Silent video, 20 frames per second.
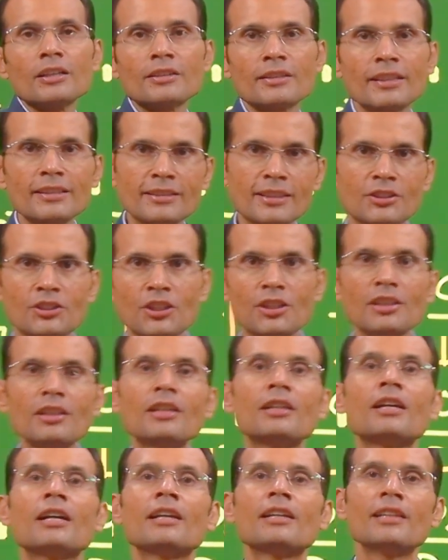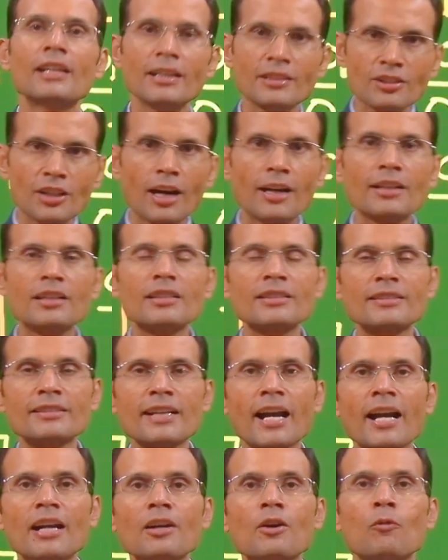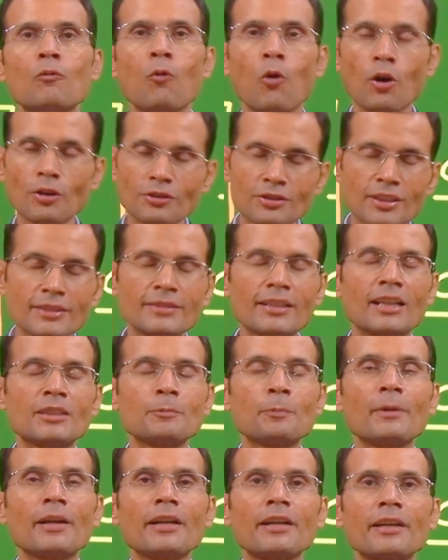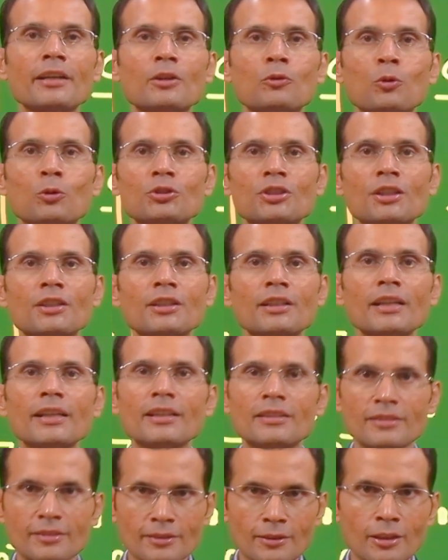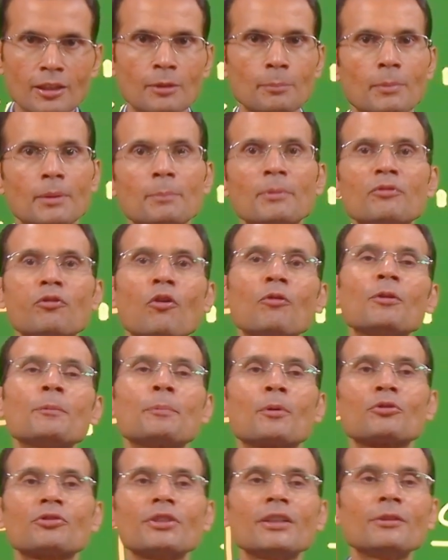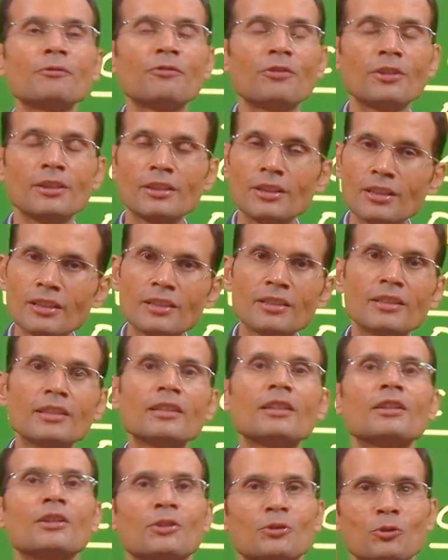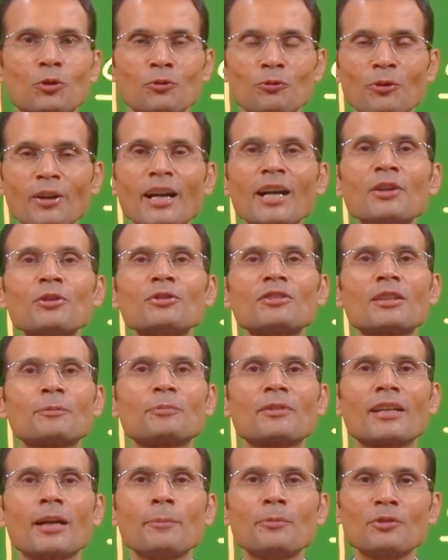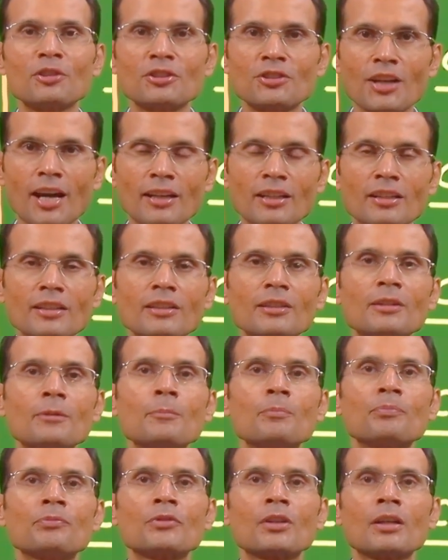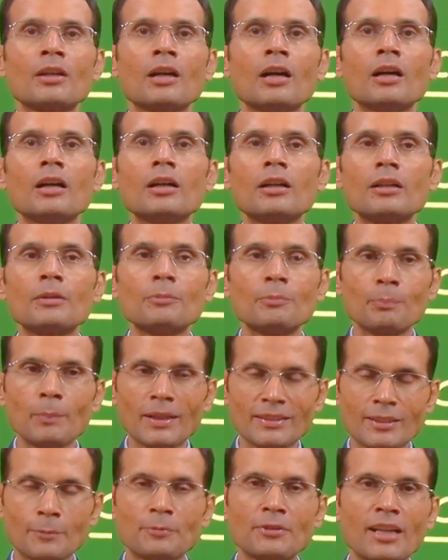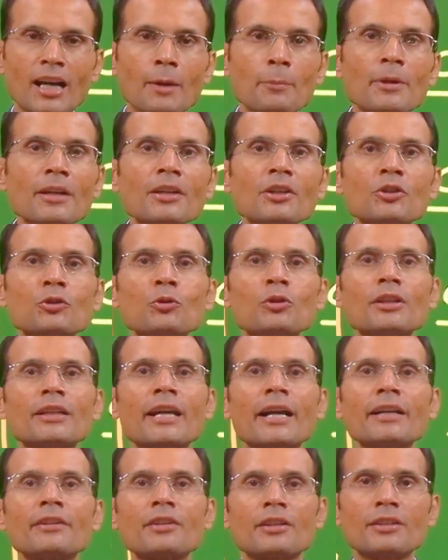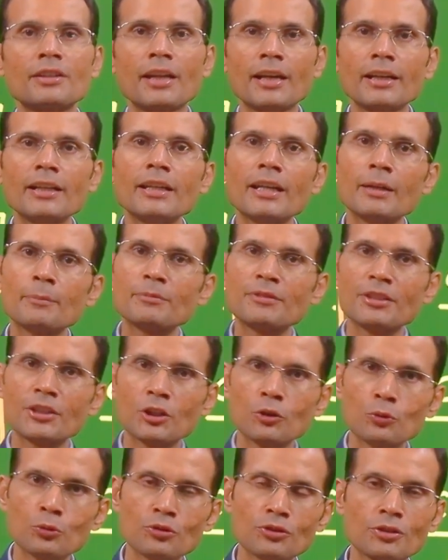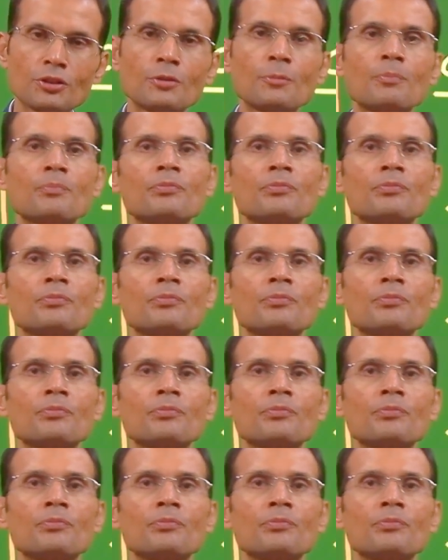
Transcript: discussion, let's understand what this respiratory quotient is. But before we proceed further, don't forget to subscribe to the channel. By subscribing, you will get daily MCQs,